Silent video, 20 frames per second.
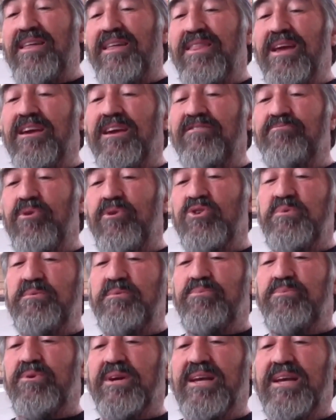I think if
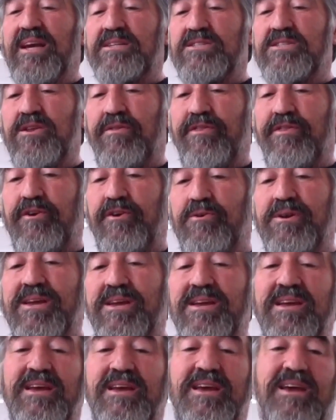most people can get to
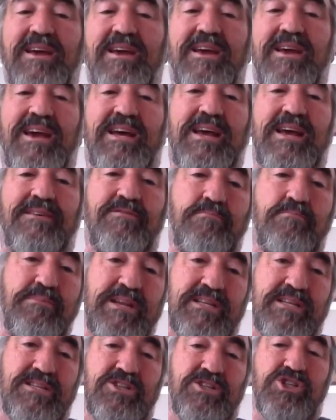30 and have a
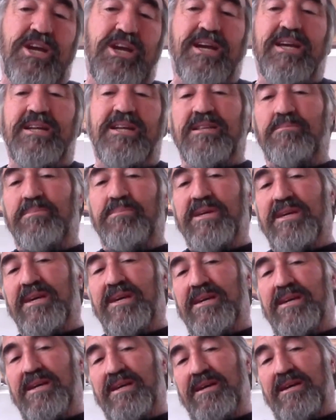minute to check in at the
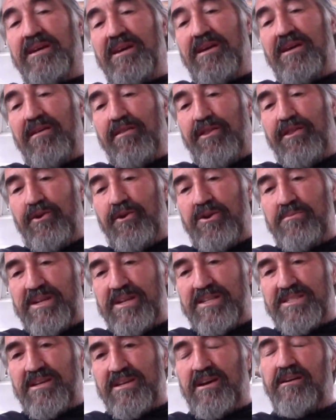beginning, 30
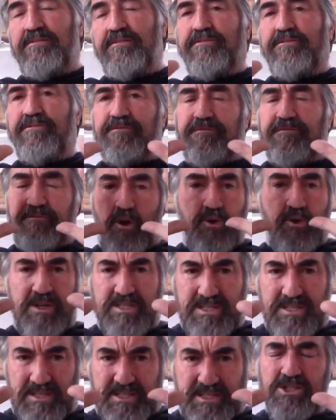minutes of
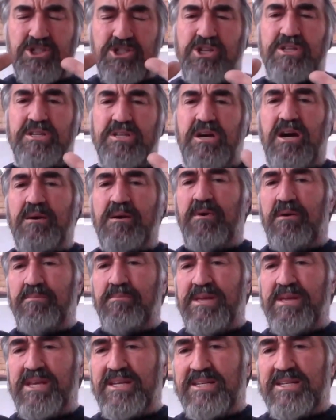focus, attention time,
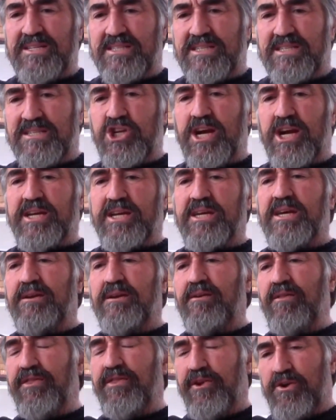a minute to check
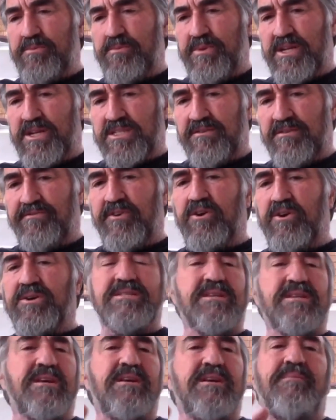in, 30 minutes of
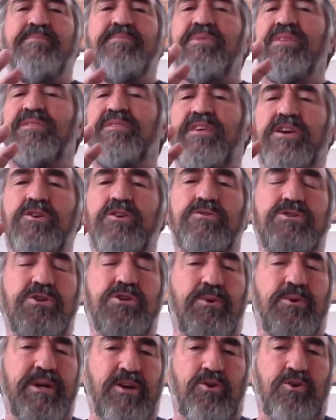focus, that you're
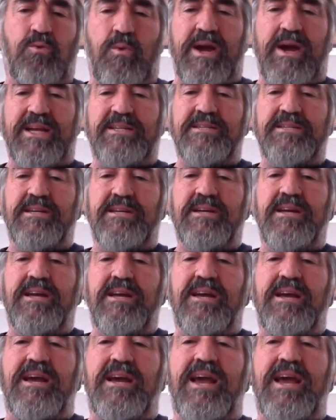doing great.